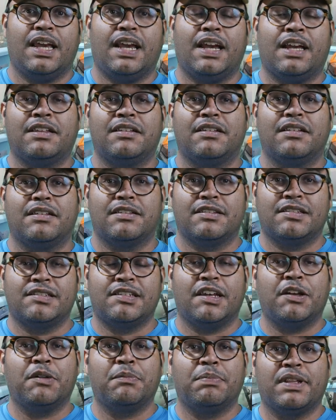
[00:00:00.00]
and the
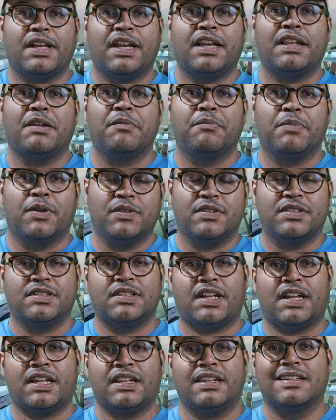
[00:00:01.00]
sail plan and boat
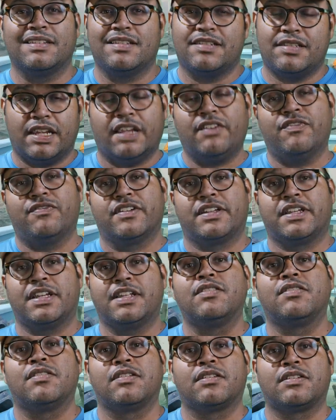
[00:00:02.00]
design is safe for
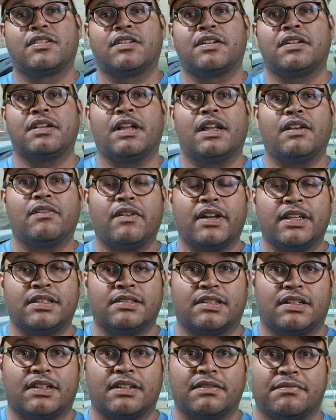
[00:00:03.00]
kids to learn and
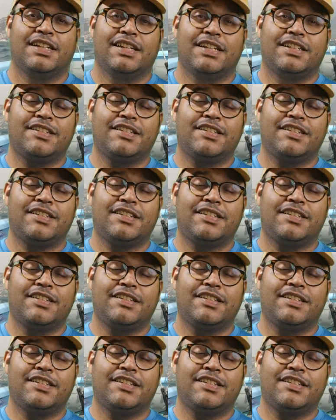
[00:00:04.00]
race on. It